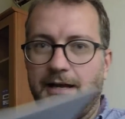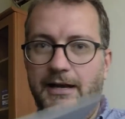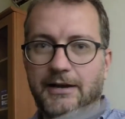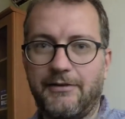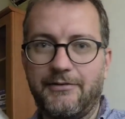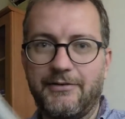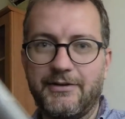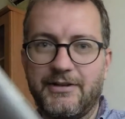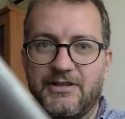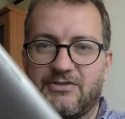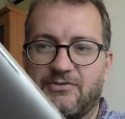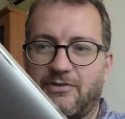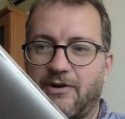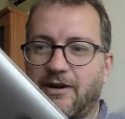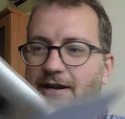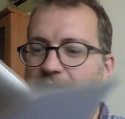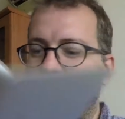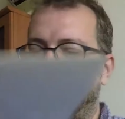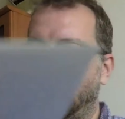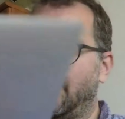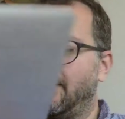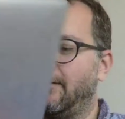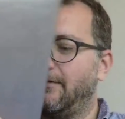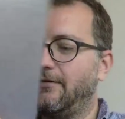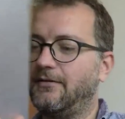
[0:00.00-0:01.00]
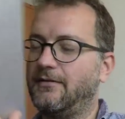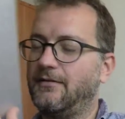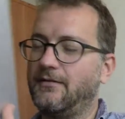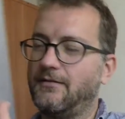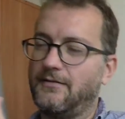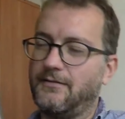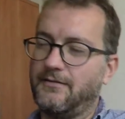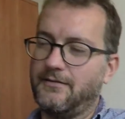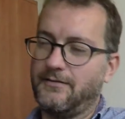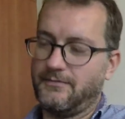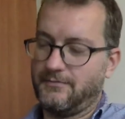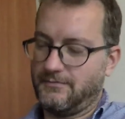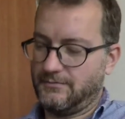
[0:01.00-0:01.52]
it is right here.
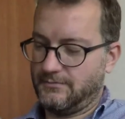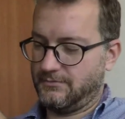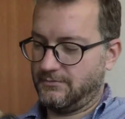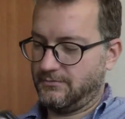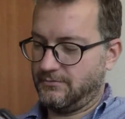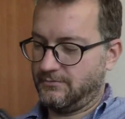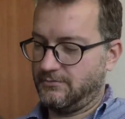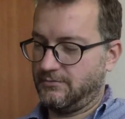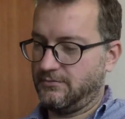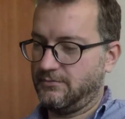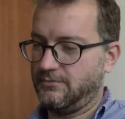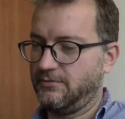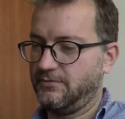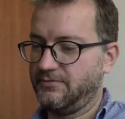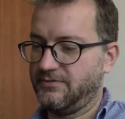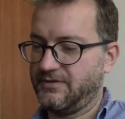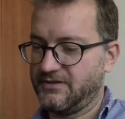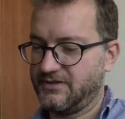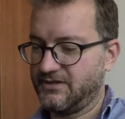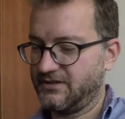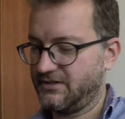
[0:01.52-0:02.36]
Oops,